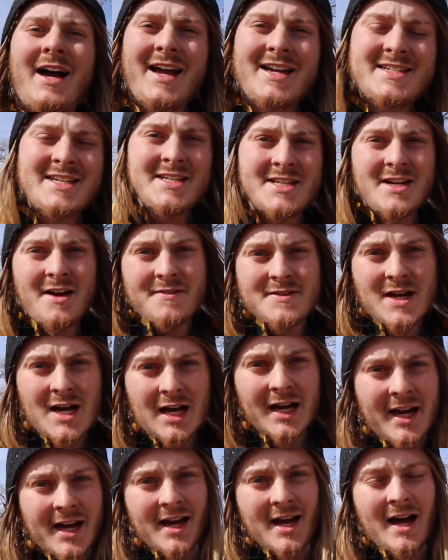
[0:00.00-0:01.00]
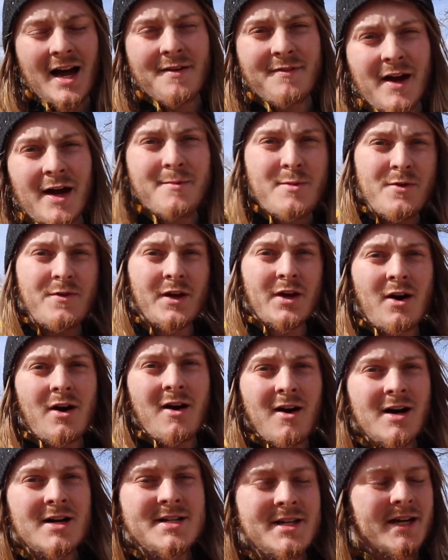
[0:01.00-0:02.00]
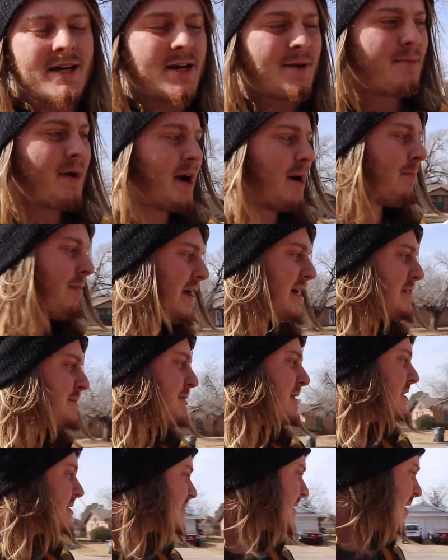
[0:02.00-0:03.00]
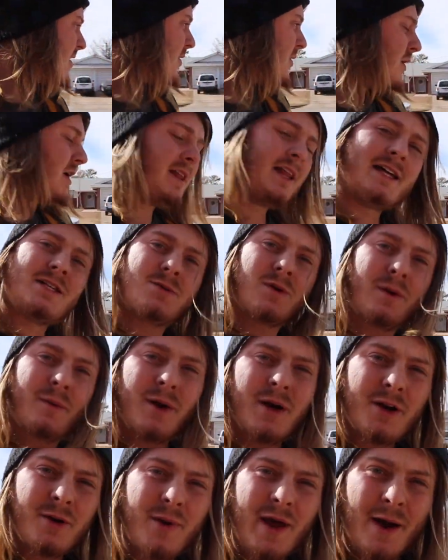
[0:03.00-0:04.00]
I guess it's enough talking. I've gotta move the car to better placement, so that's what I'm gonna do